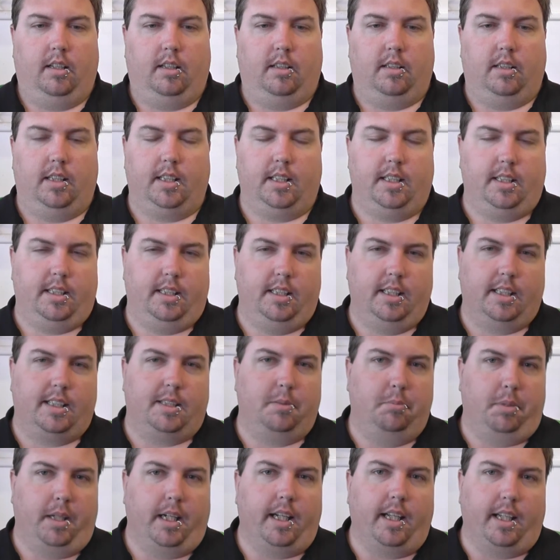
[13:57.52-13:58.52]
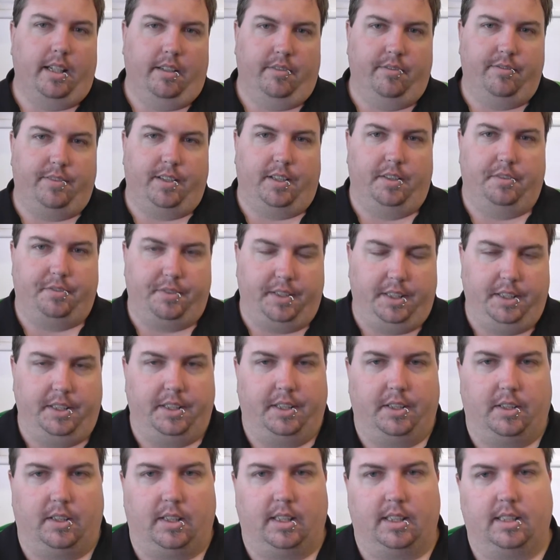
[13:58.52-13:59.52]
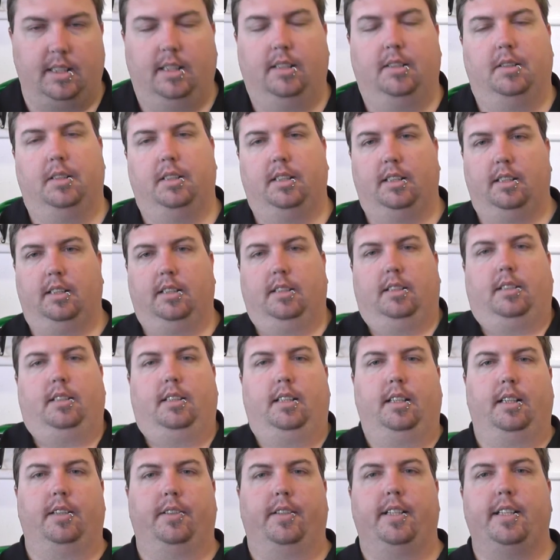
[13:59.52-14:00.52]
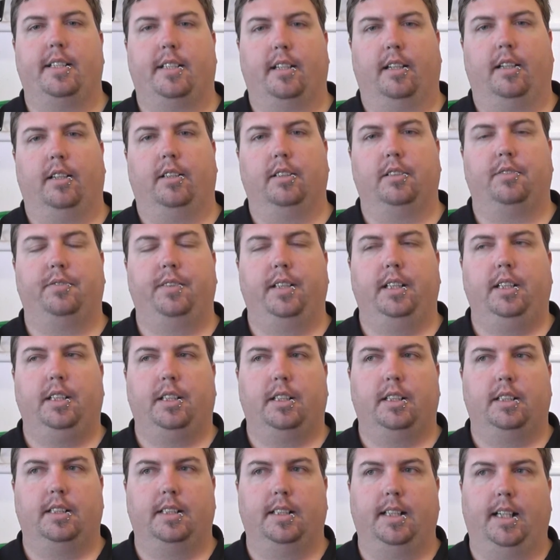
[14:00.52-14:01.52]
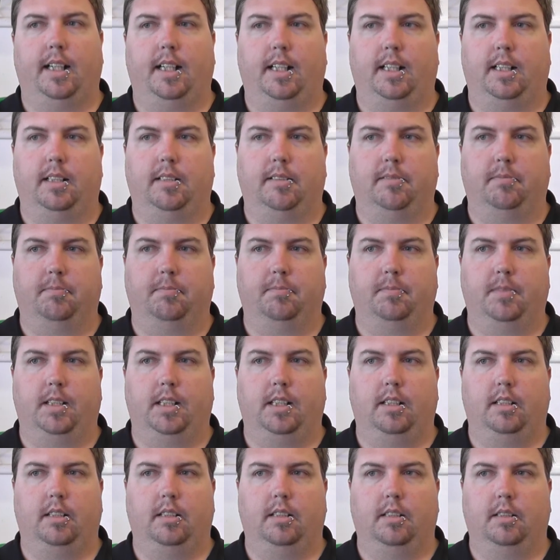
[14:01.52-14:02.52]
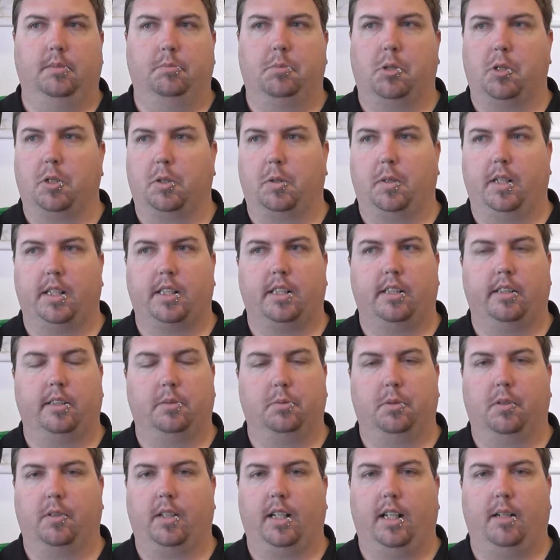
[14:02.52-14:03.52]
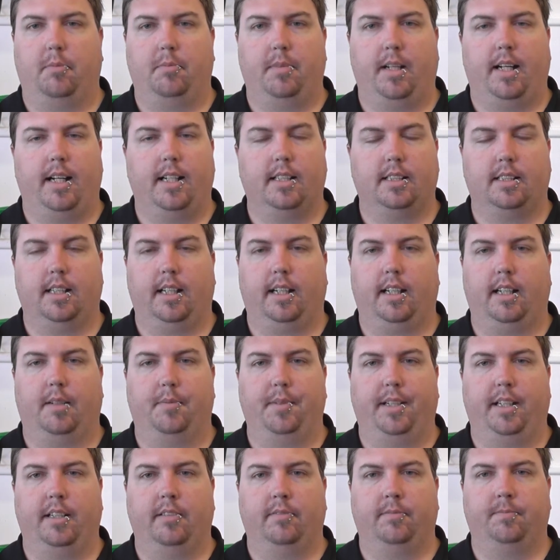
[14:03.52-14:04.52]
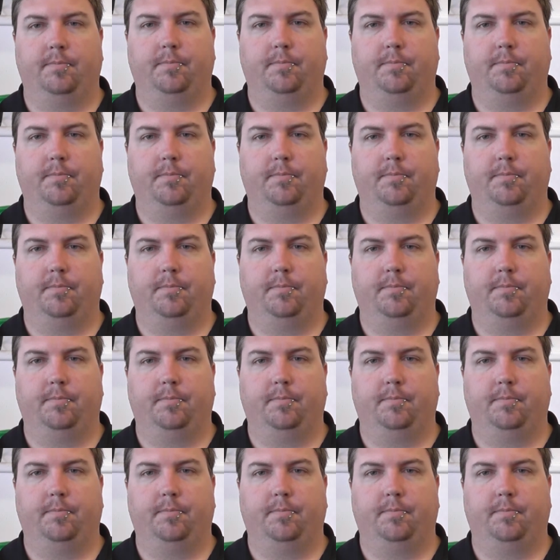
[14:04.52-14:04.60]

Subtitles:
that's just a bit of info for you guys that are into those fish. More questions will come as they come in.